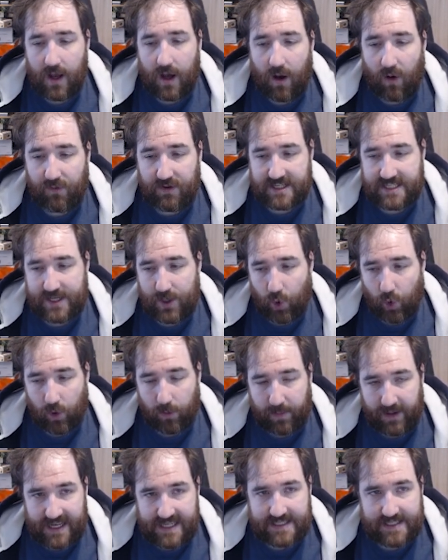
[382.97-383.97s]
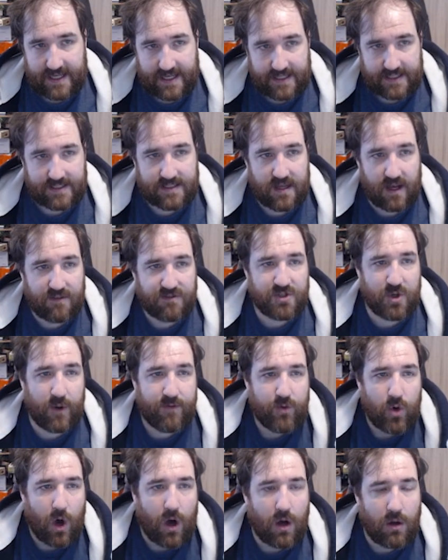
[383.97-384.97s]
Obviously, all the basing and stuff. So
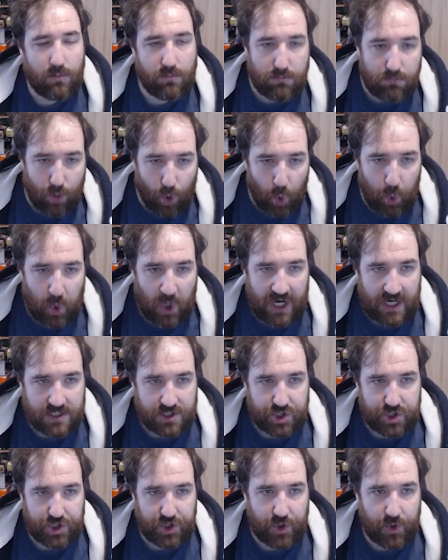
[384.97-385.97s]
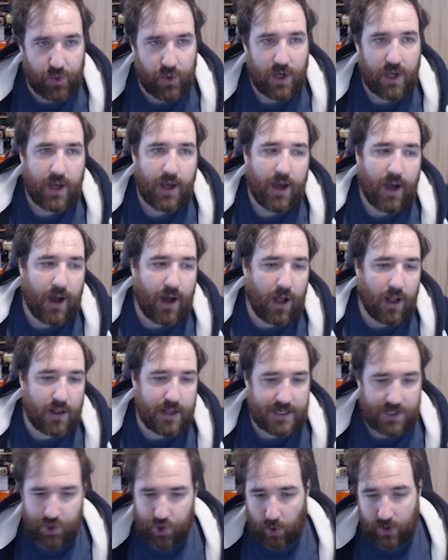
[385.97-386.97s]
I've got more work to do. I'll
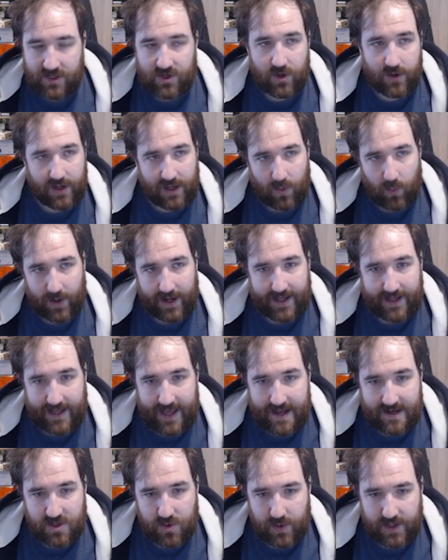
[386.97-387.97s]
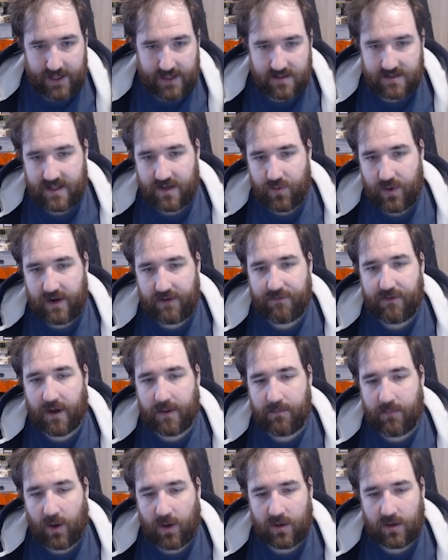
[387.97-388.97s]
enjoy doing it when I get to it because they're really
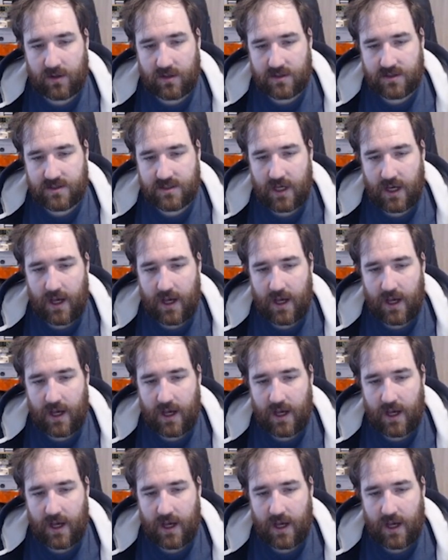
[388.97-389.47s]
fun models.